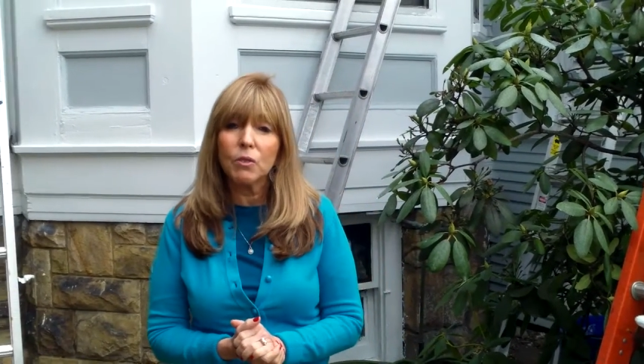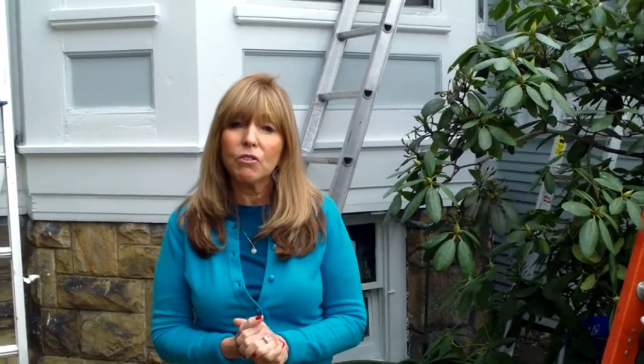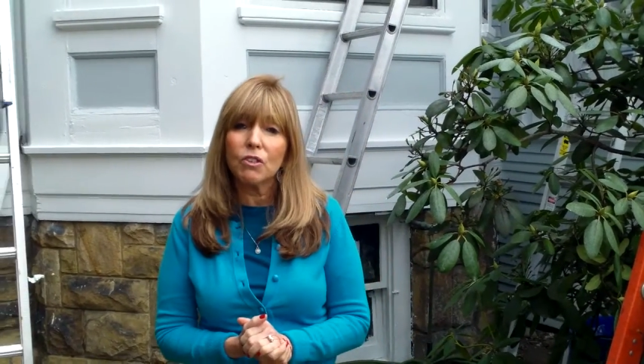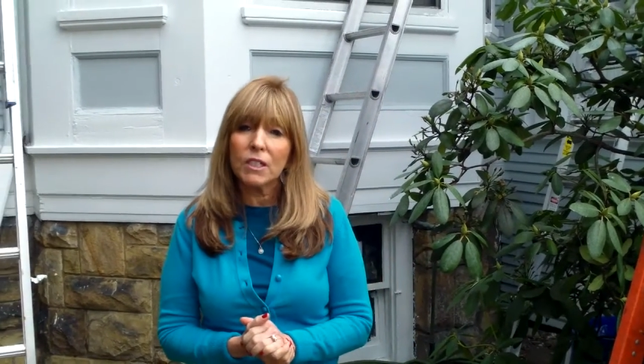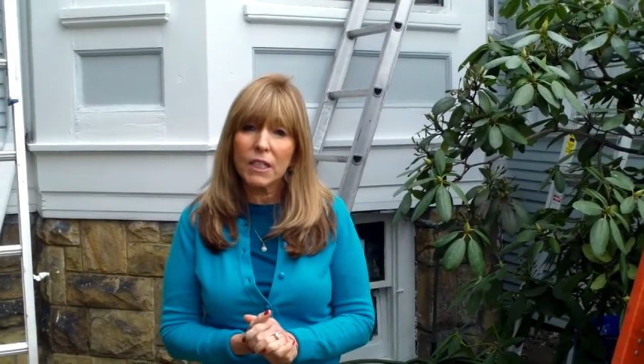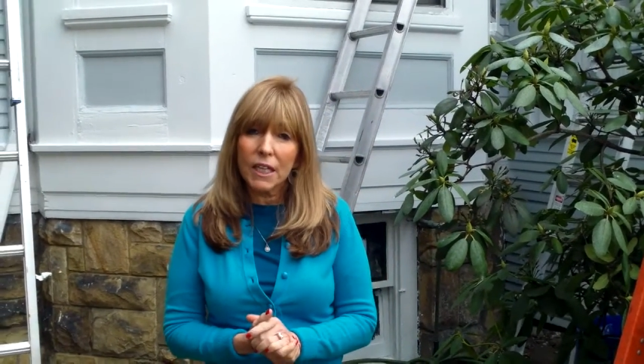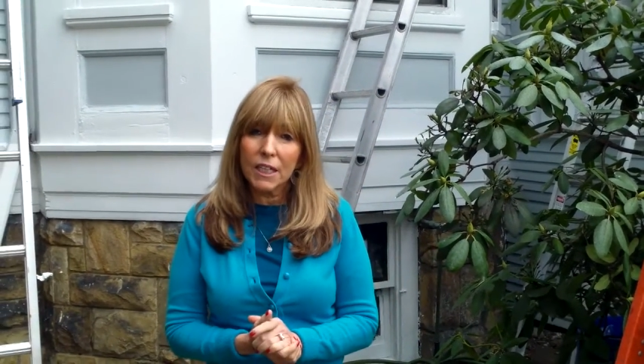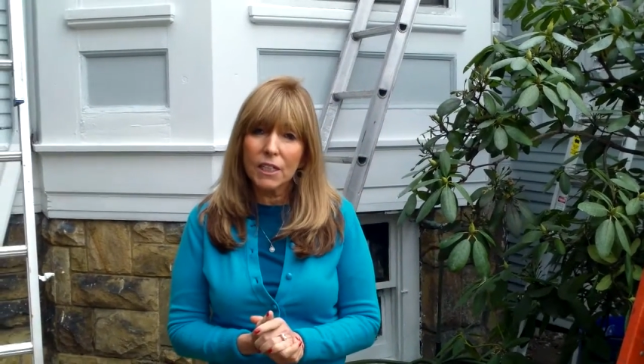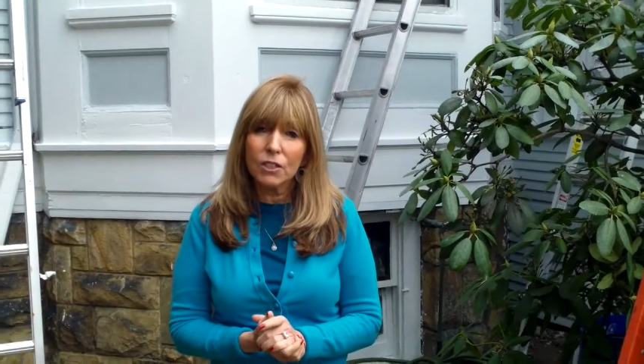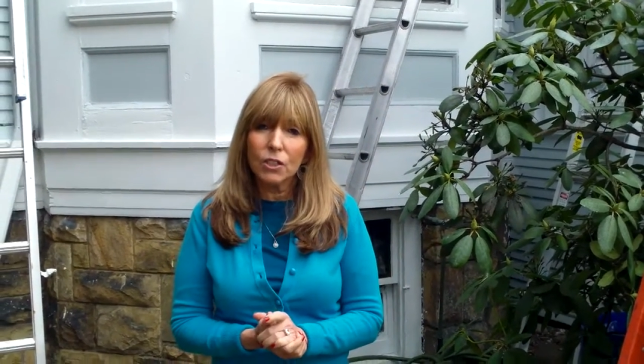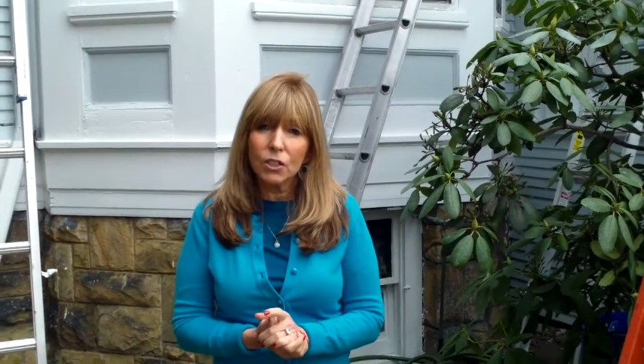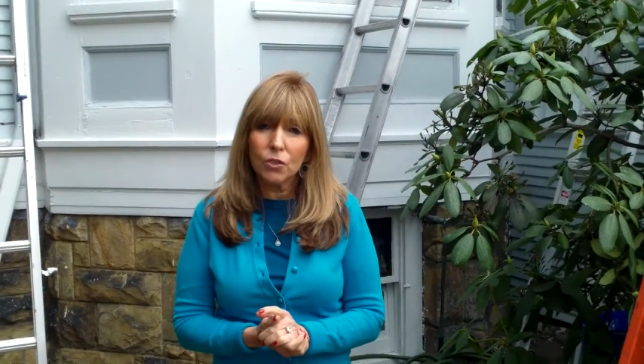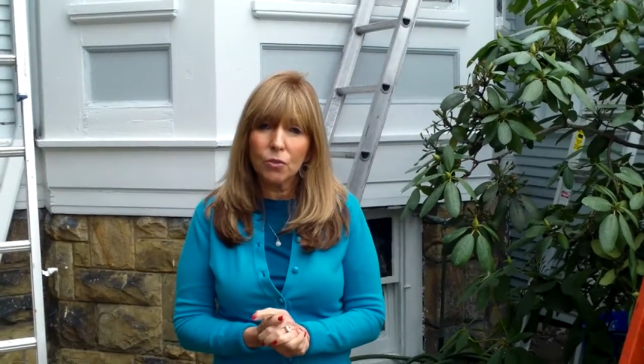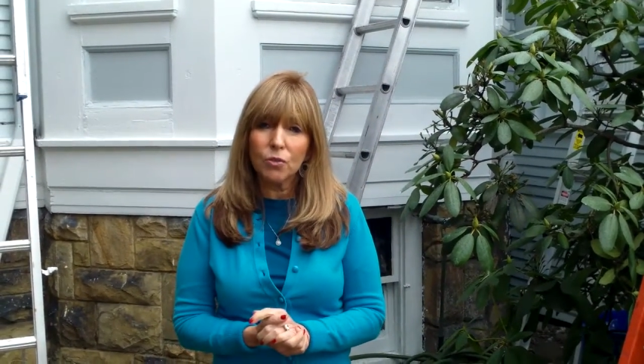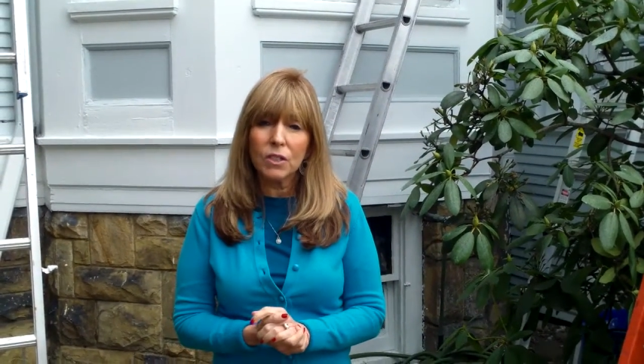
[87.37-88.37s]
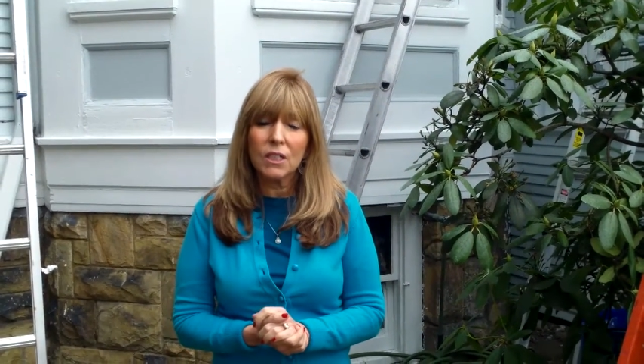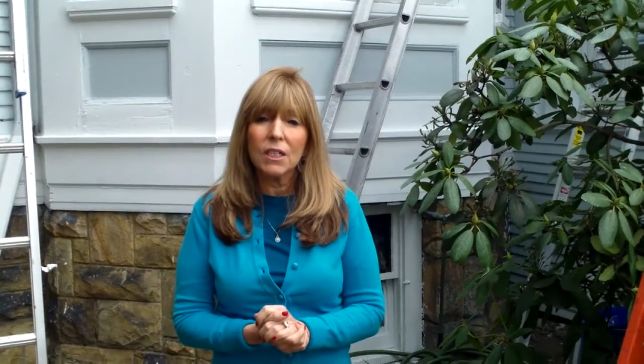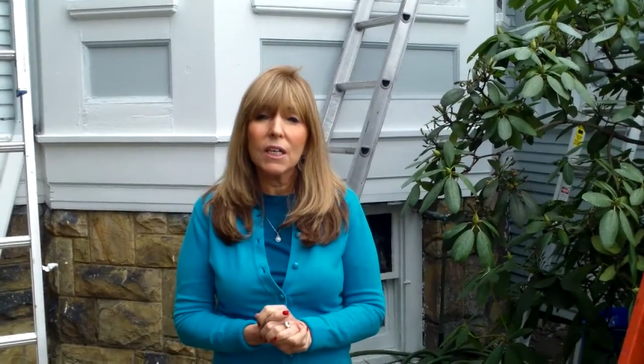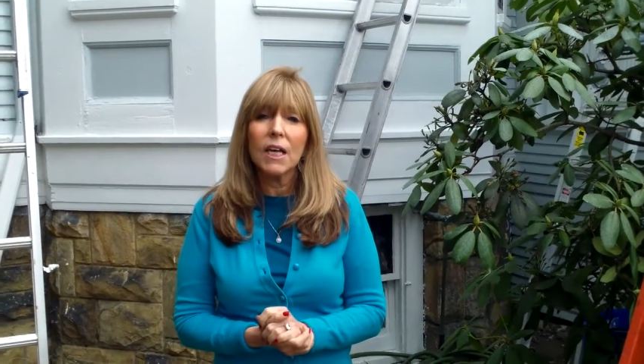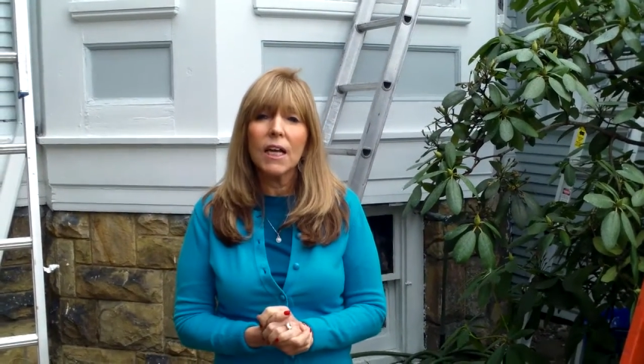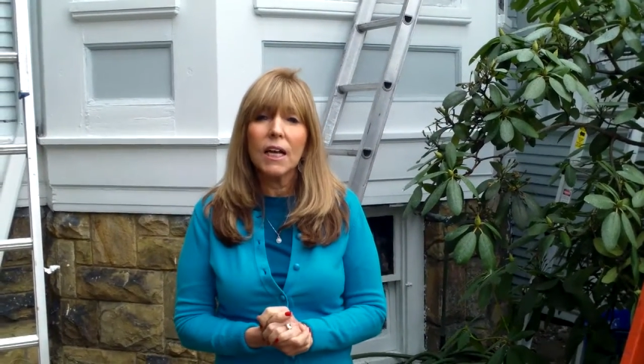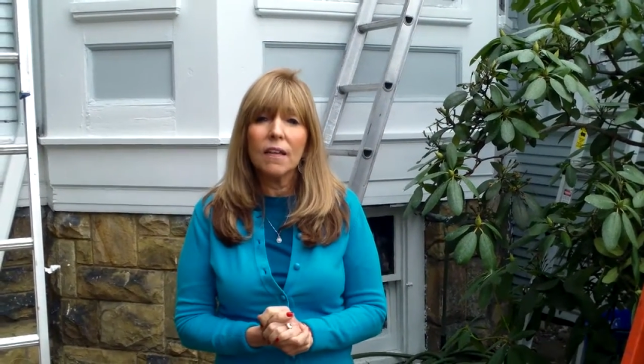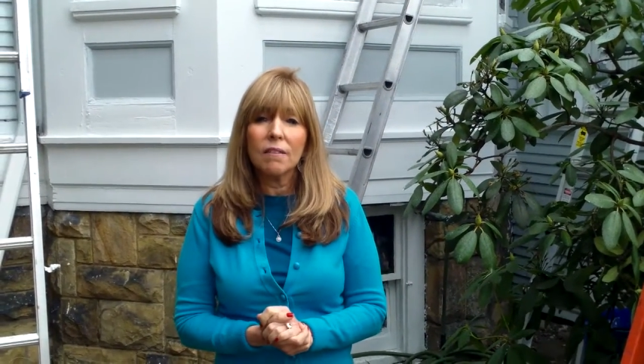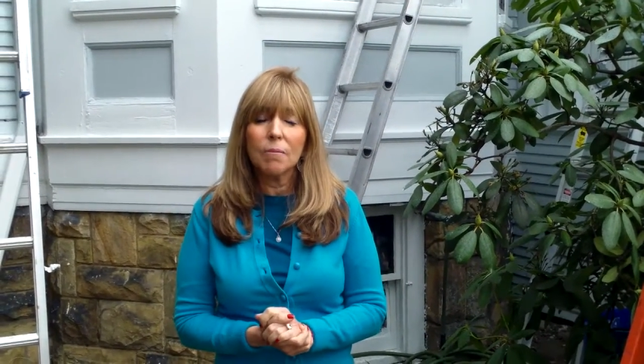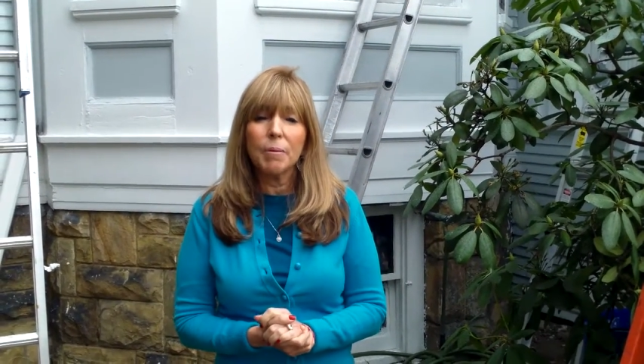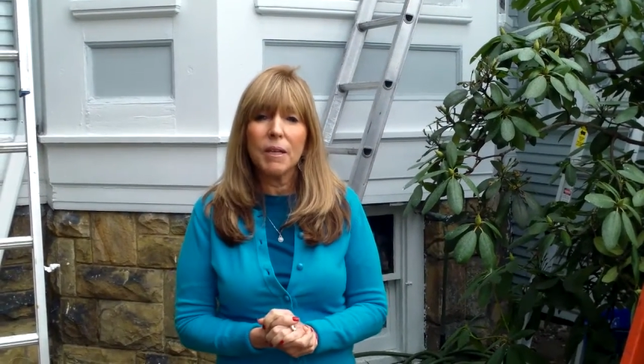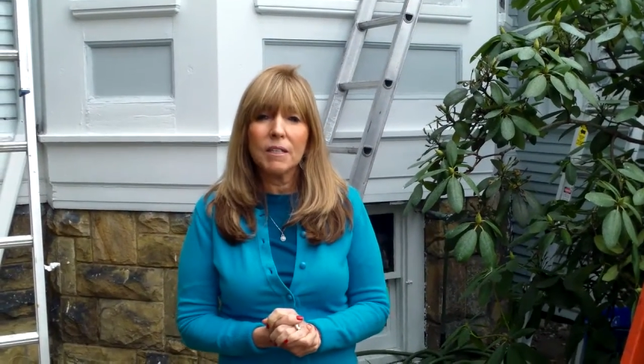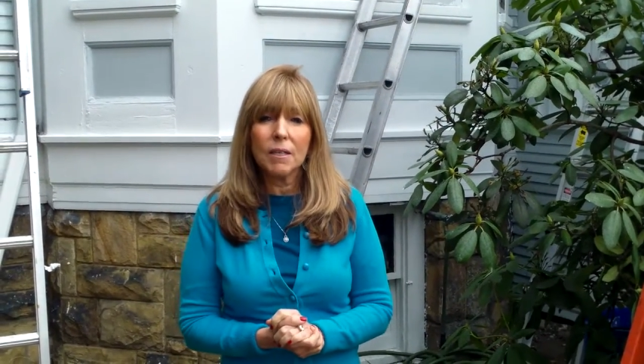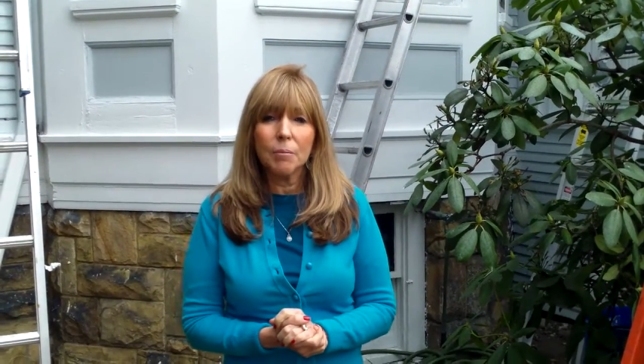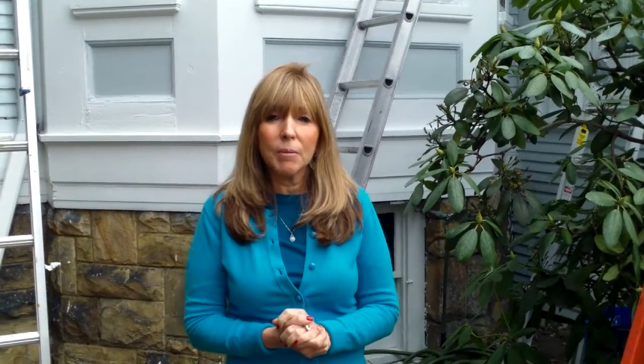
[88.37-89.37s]
which is later used in the
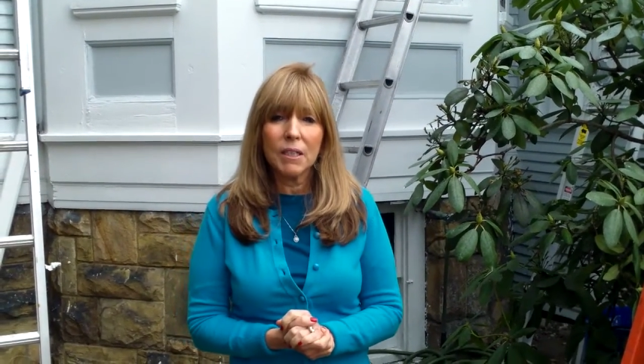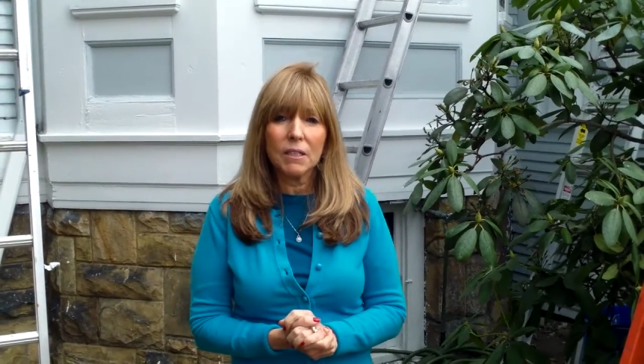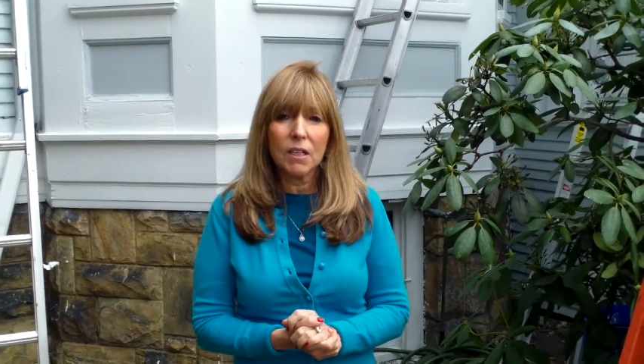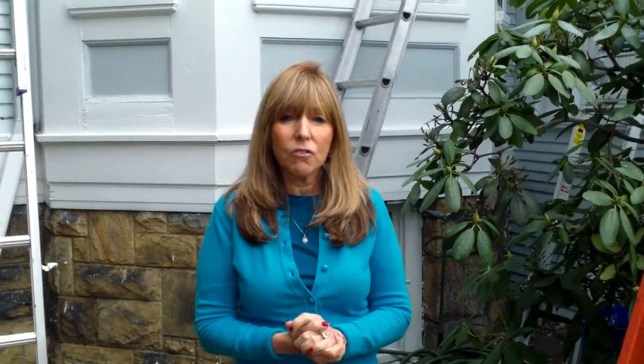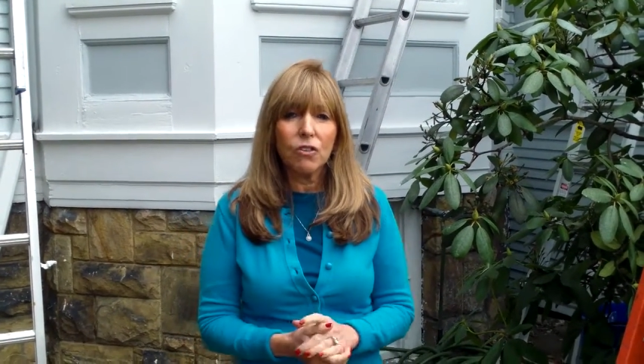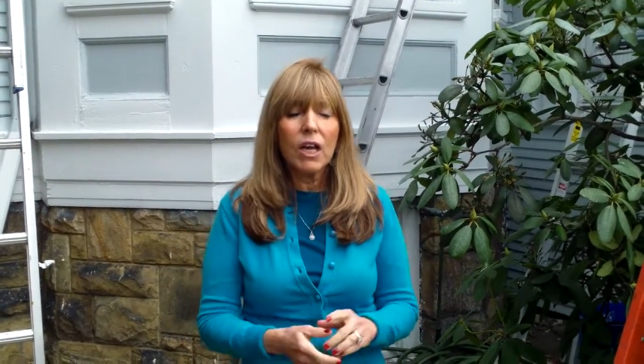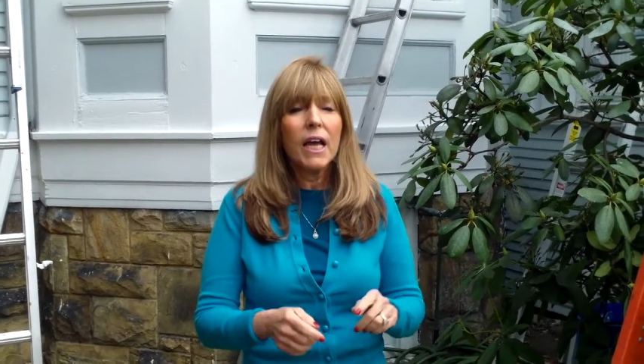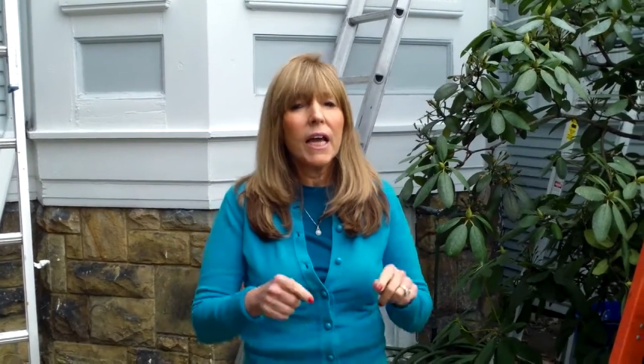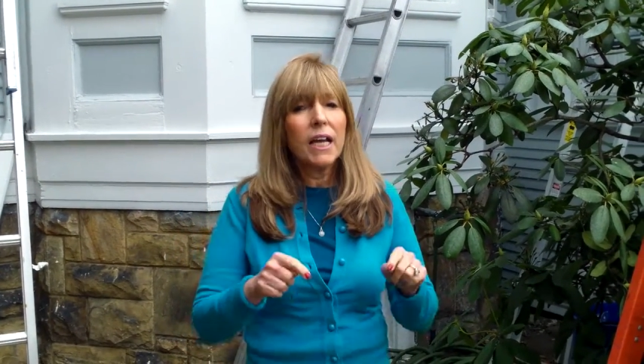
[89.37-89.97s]
Beis HaMikdash.